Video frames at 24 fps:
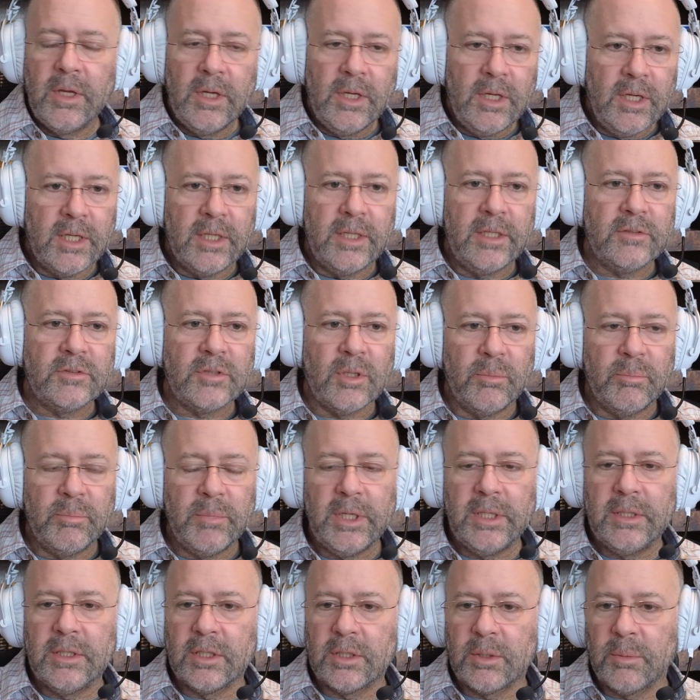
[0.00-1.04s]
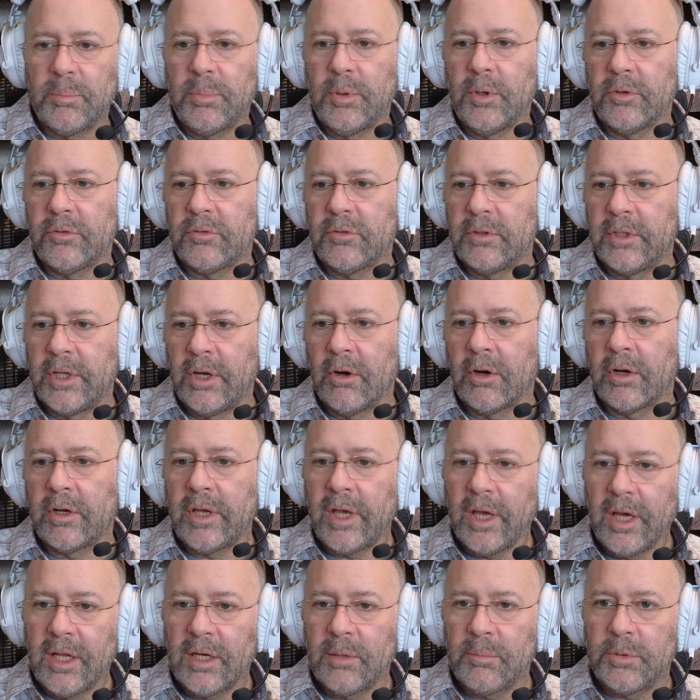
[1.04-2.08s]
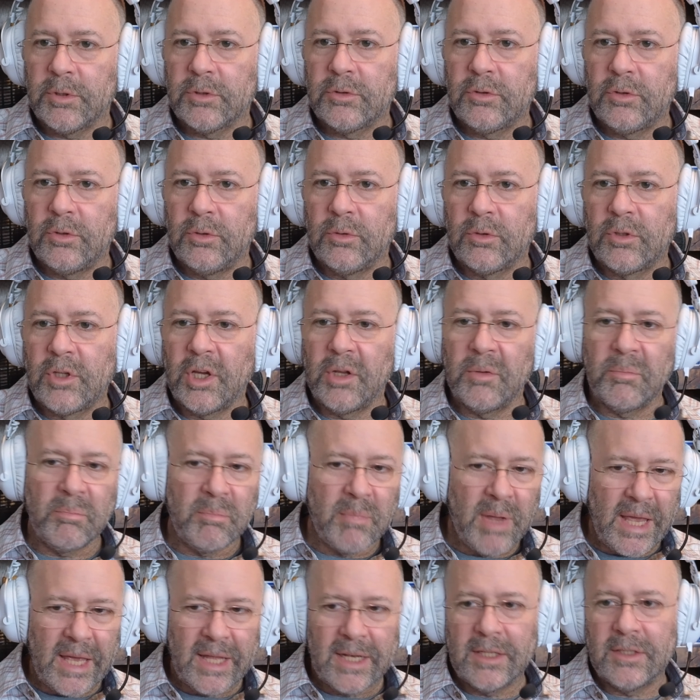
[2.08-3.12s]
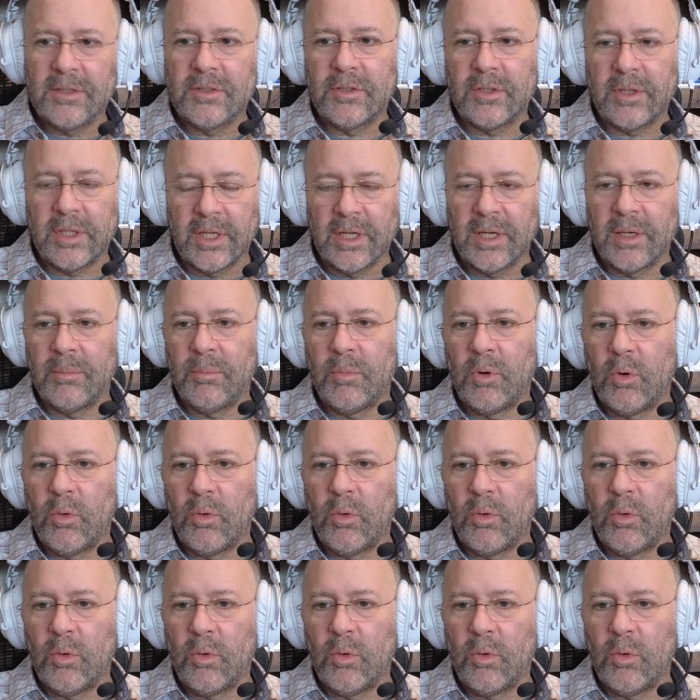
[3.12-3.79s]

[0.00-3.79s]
It doesn't mean that the person they are accountable to can manage them